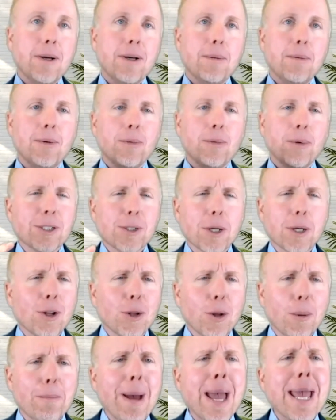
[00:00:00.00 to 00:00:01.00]
what is it called?
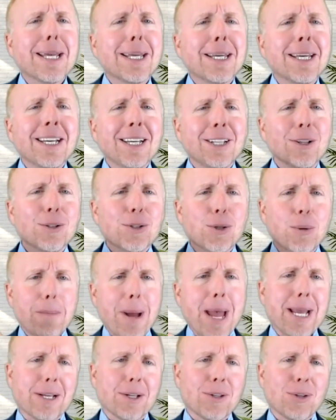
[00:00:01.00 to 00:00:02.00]
A make? Those are
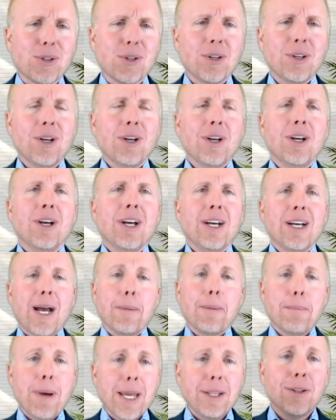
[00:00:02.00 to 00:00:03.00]
makes. Yeah.
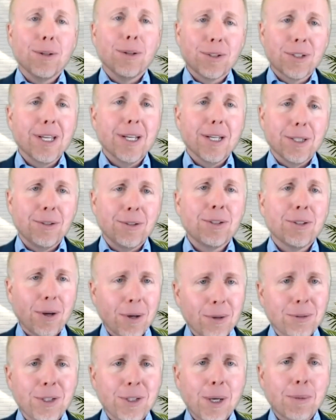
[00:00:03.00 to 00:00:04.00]
I made those kids.
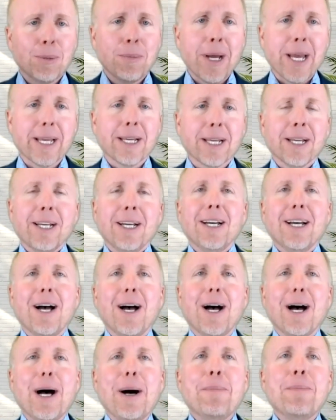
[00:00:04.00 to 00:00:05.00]
So double.
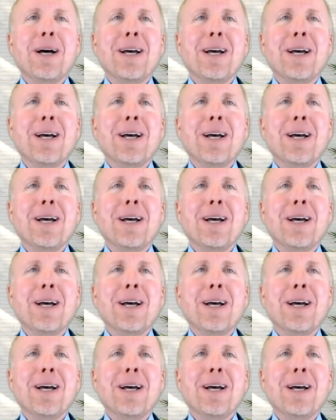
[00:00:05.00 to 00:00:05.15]
um,